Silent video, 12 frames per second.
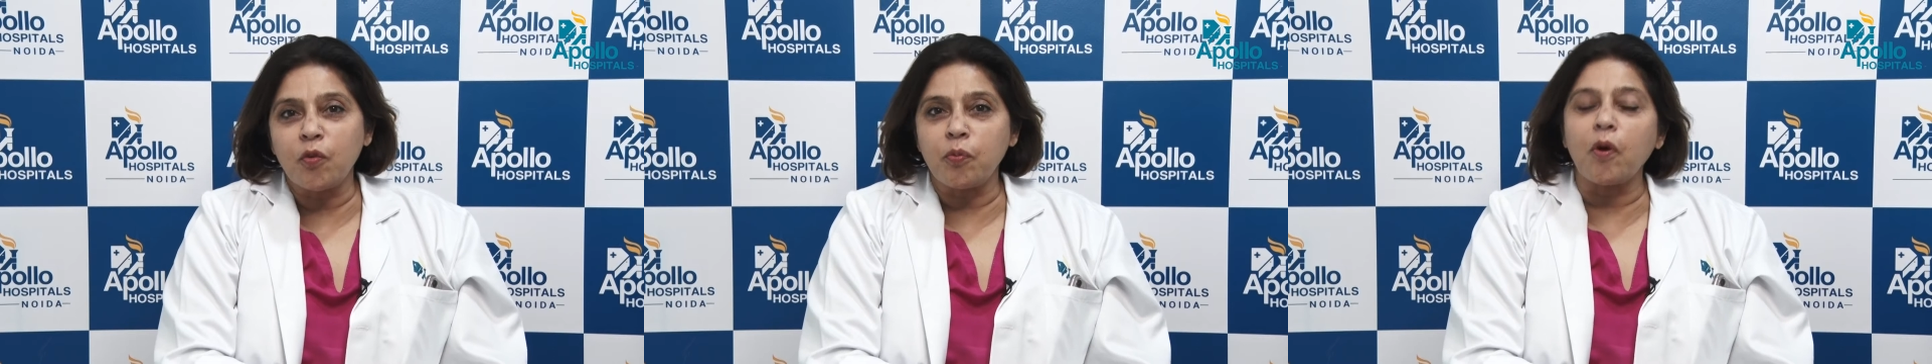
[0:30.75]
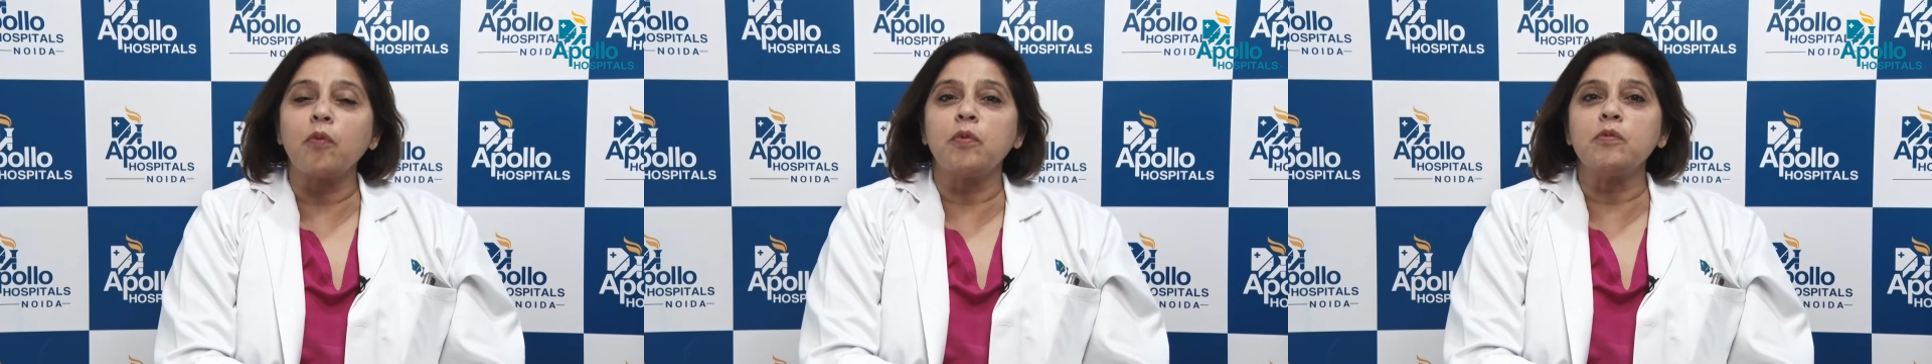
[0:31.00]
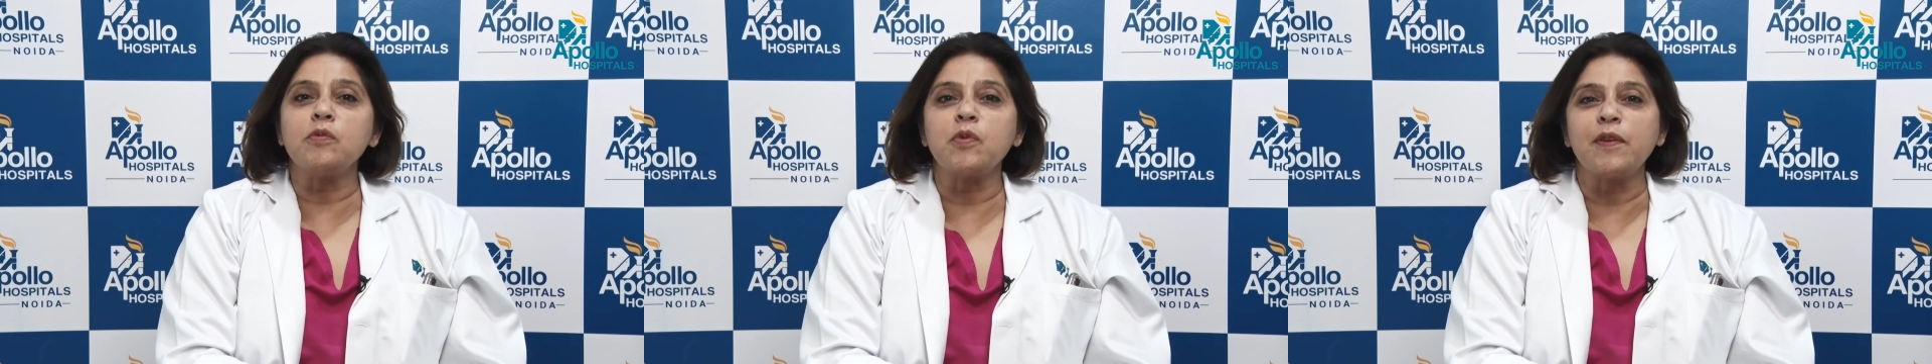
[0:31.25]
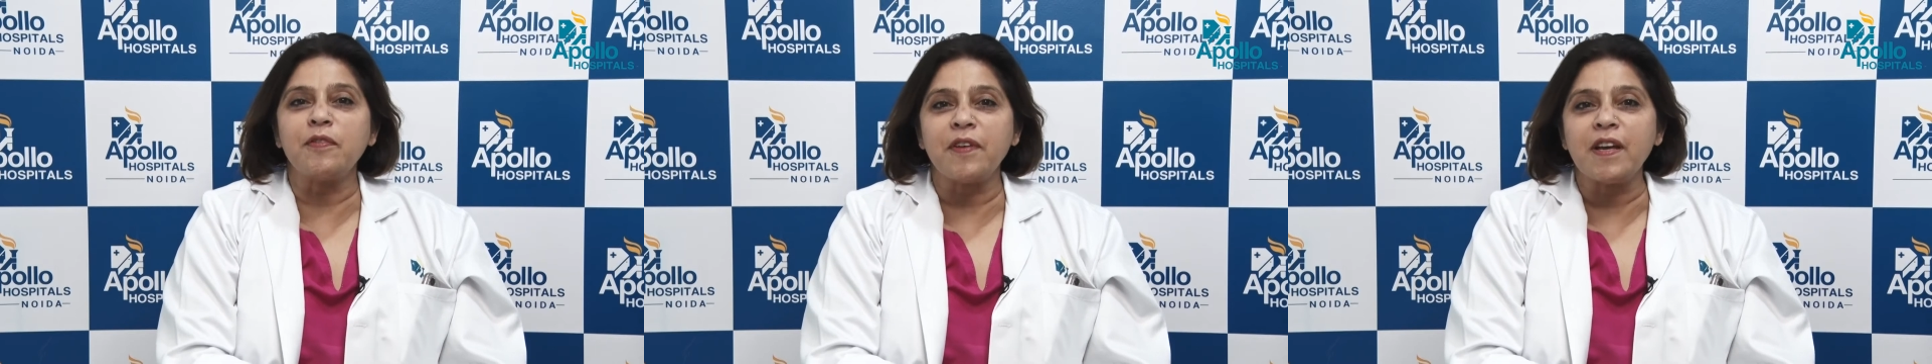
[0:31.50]
the problems
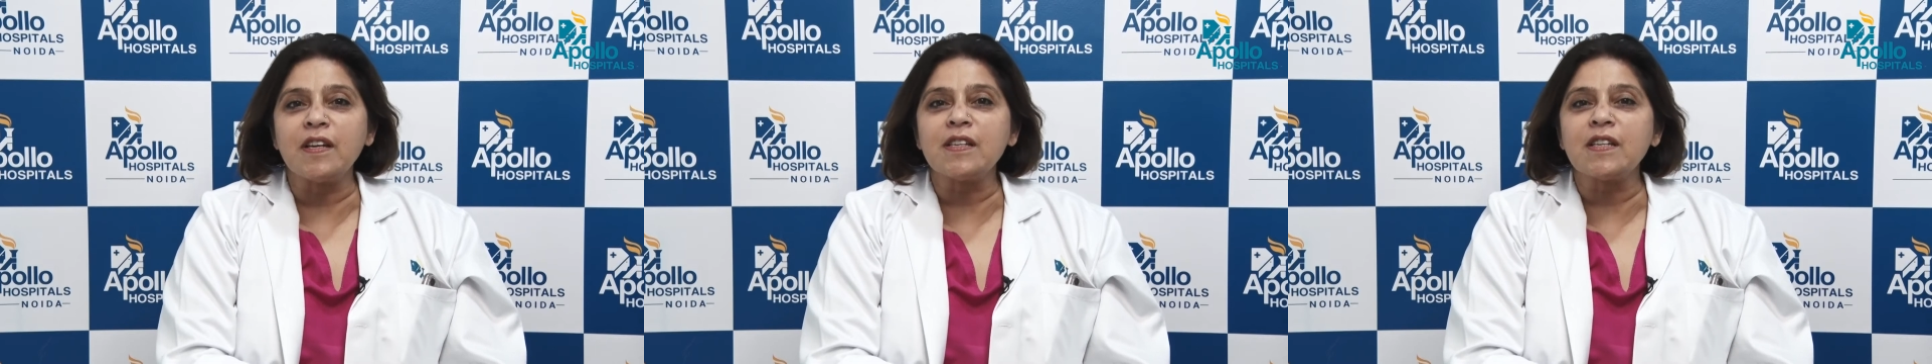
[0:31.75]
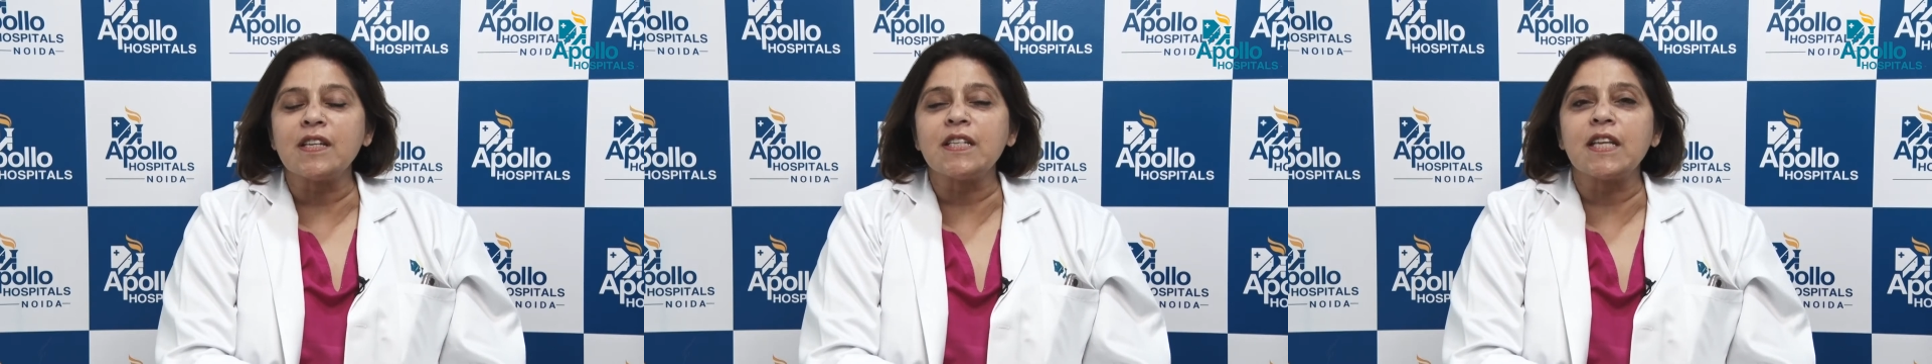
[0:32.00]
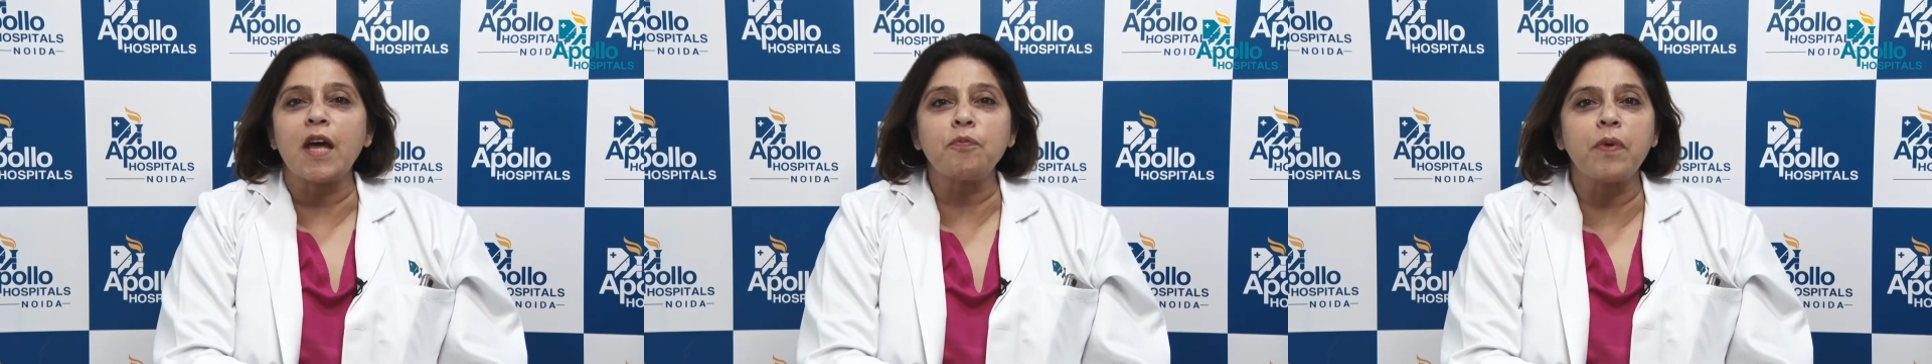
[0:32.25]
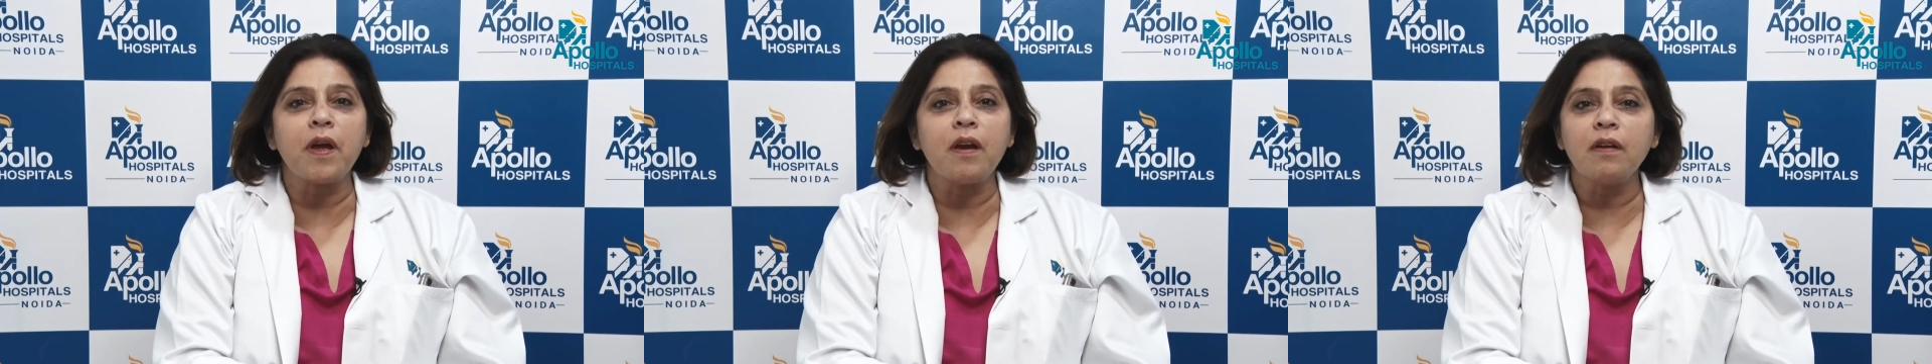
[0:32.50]
we face is
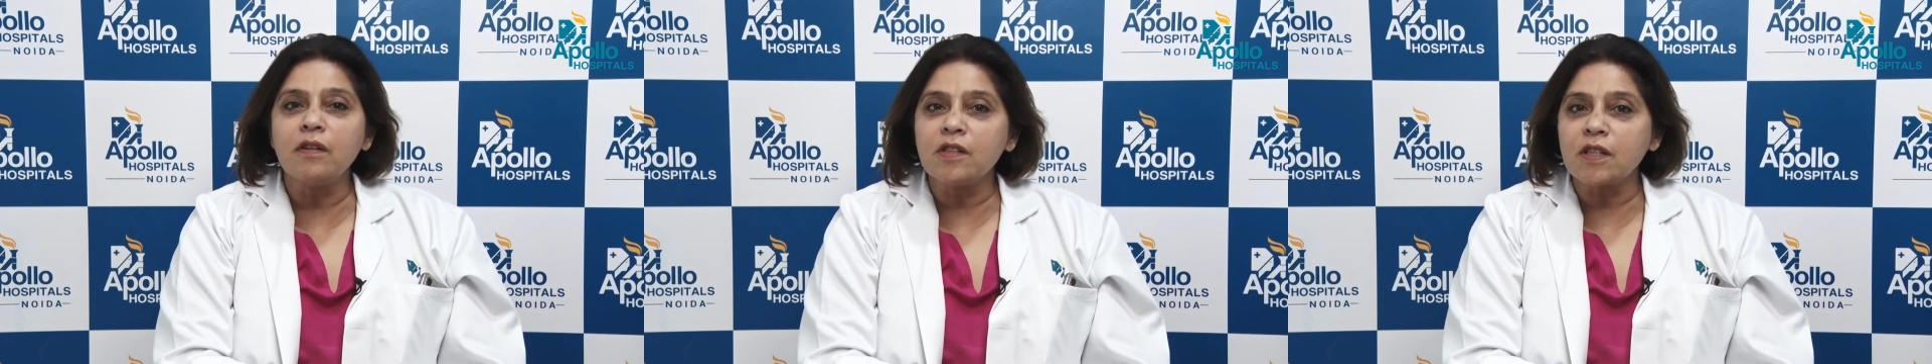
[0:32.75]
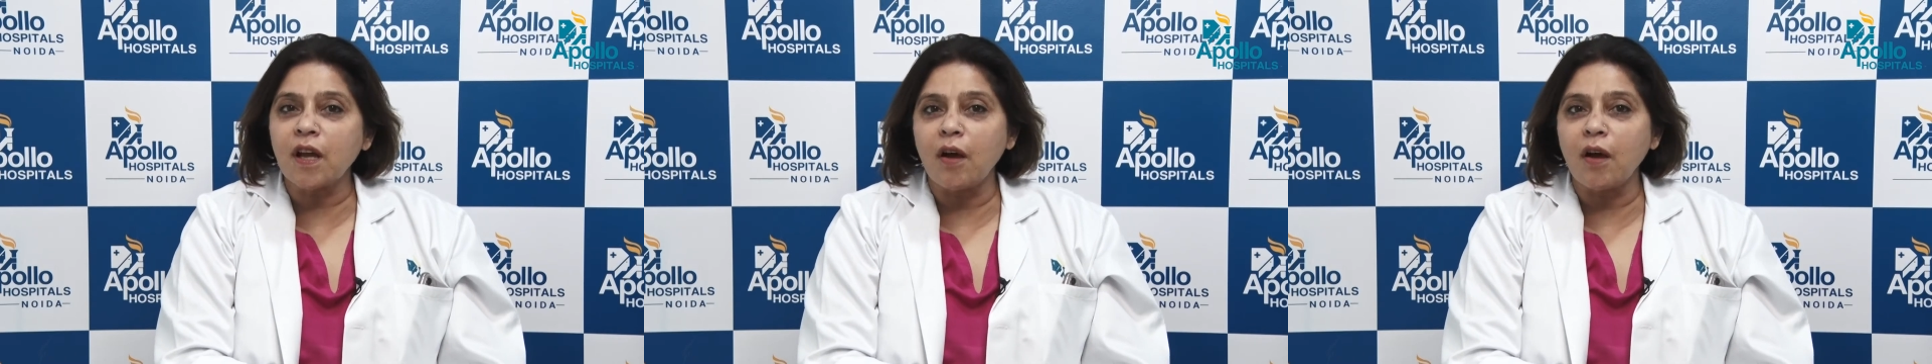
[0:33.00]
that parents